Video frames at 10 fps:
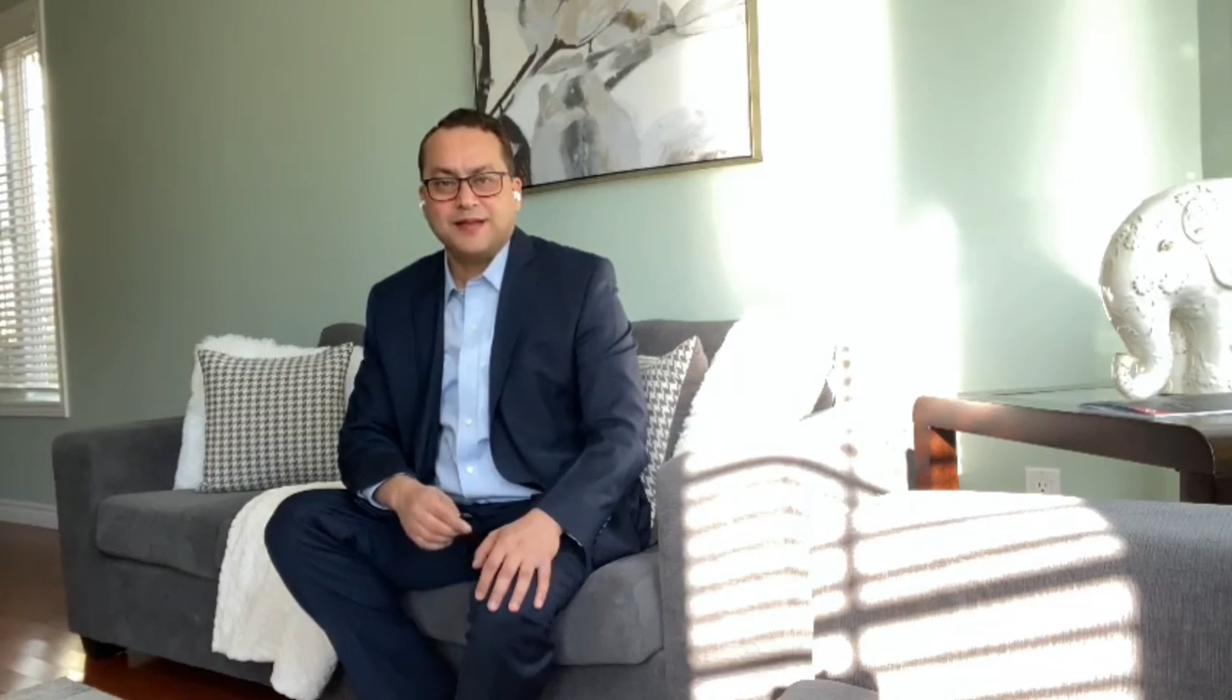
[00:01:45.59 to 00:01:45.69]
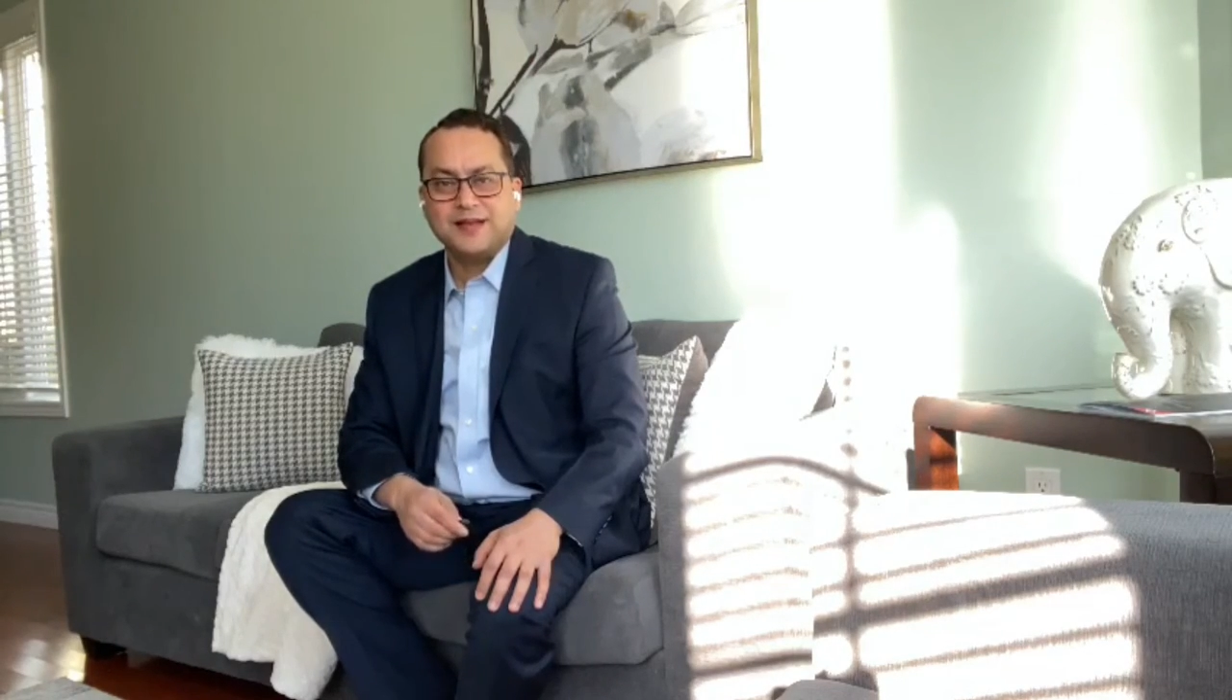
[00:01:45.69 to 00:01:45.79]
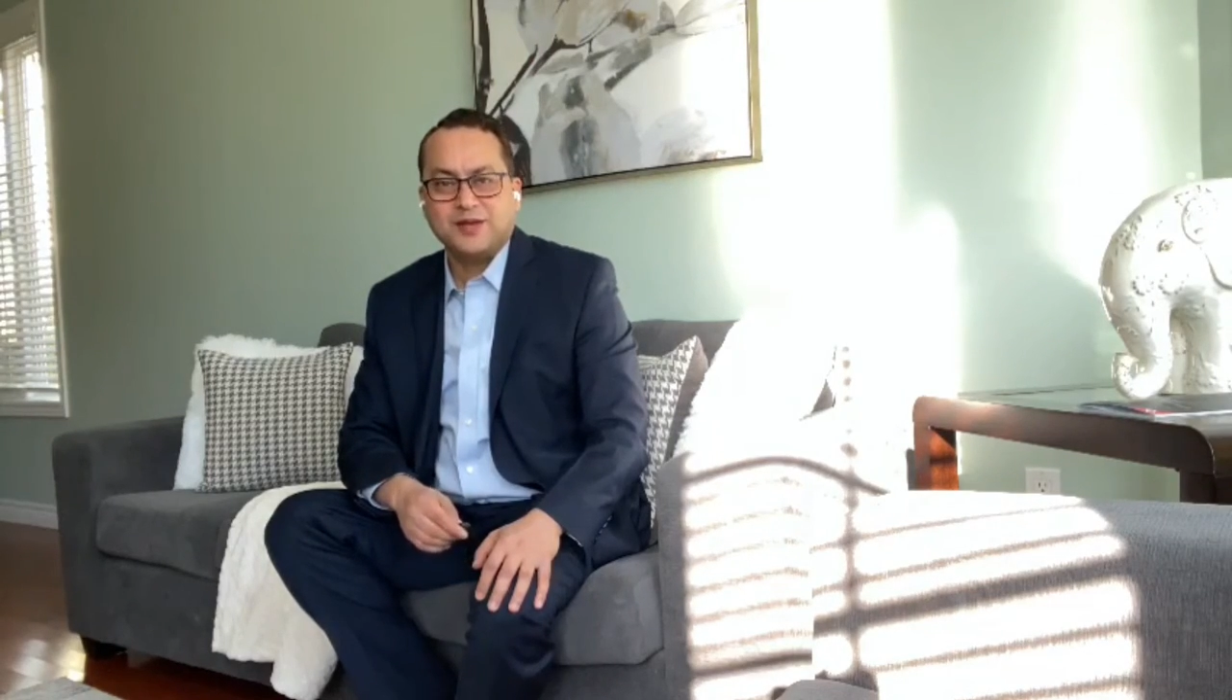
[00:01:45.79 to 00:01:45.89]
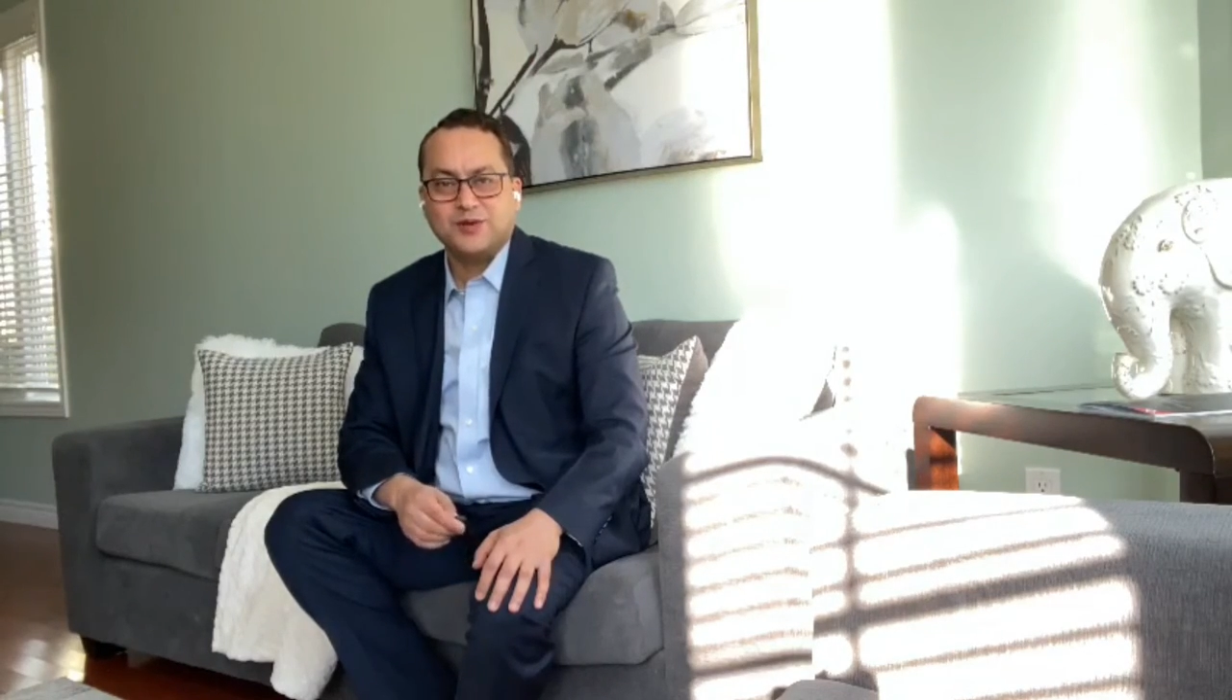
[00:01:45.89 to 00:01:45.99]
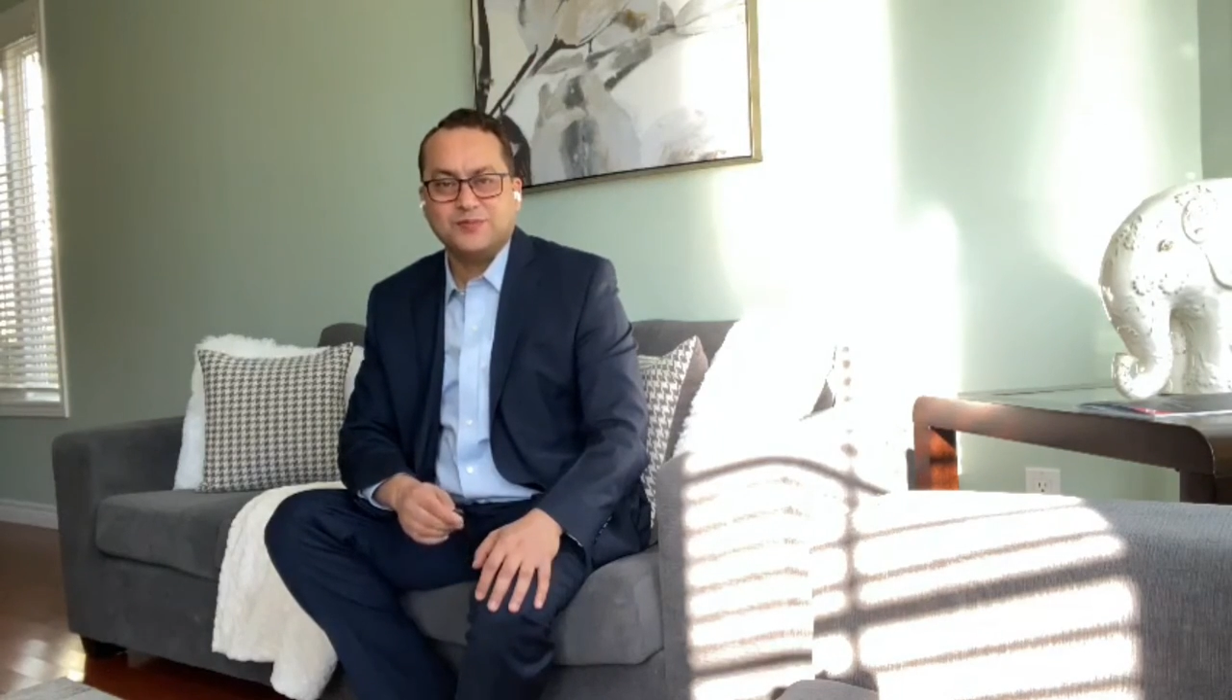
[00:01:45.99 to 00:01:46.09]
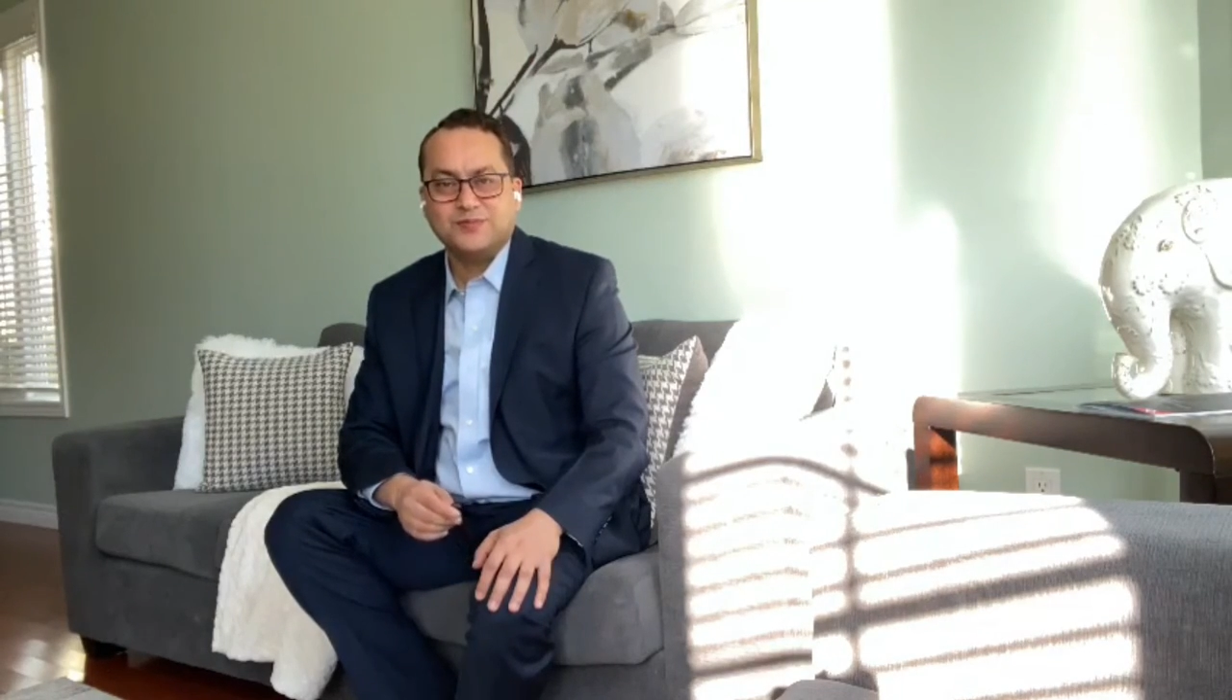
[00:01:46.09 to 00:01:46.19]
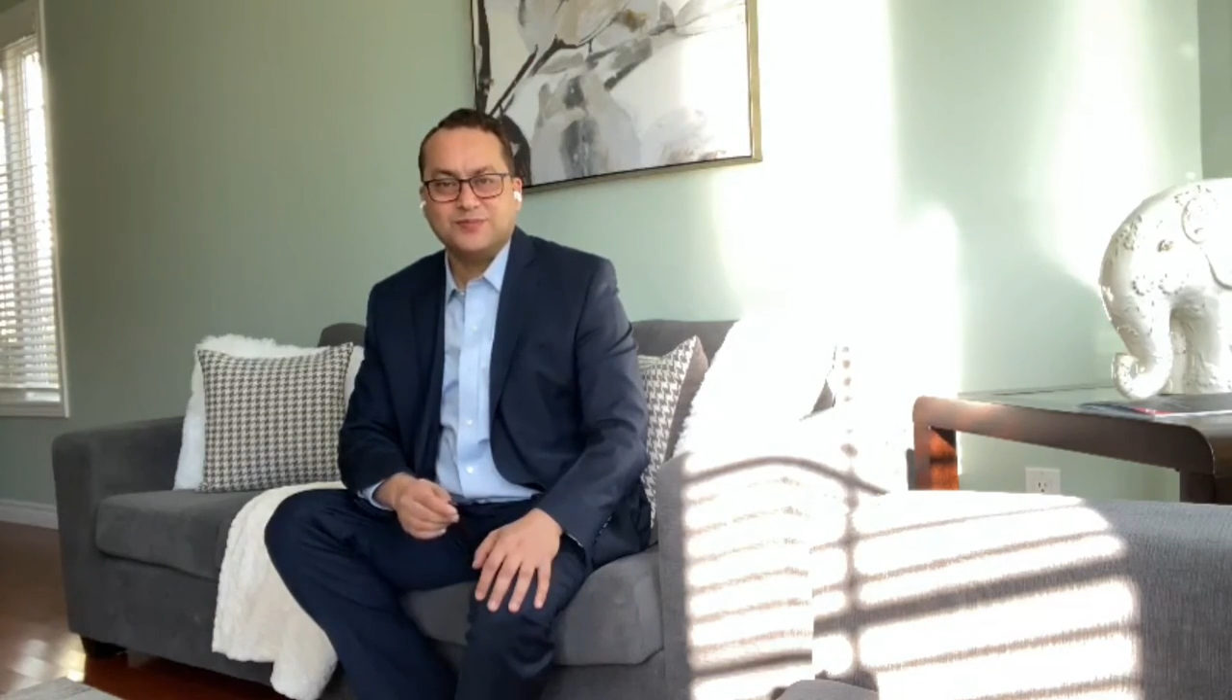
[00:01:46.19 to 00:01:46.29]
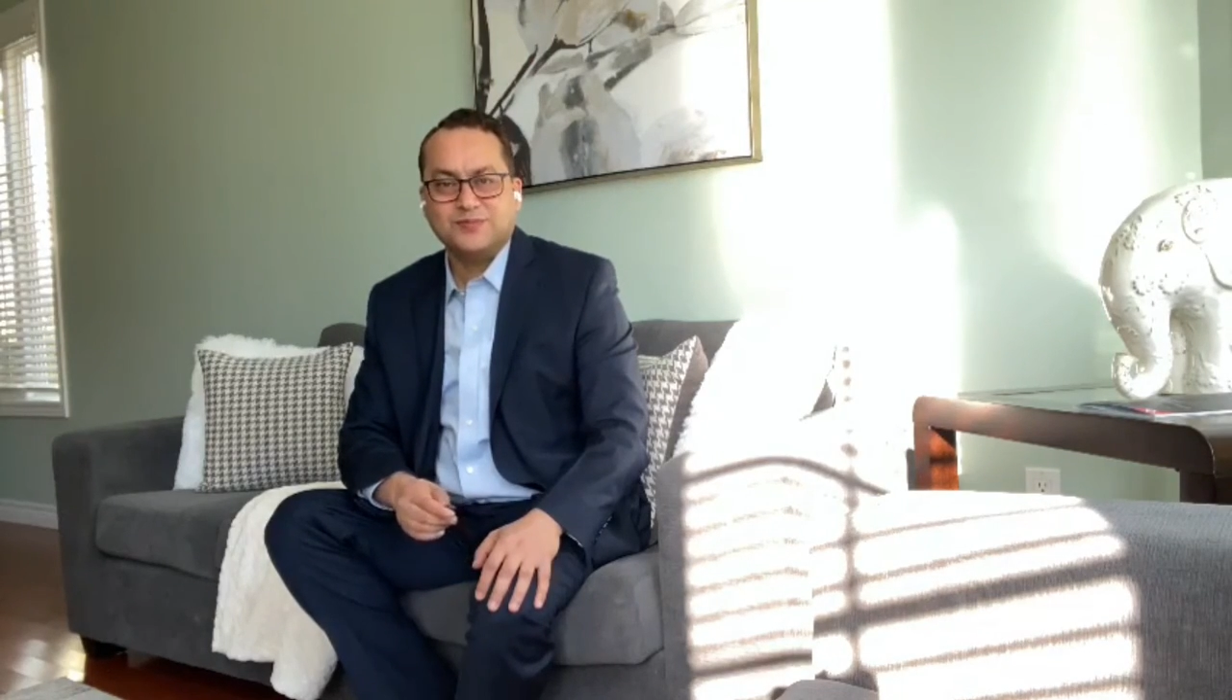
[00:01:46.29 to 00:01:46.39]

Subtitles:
Thank you.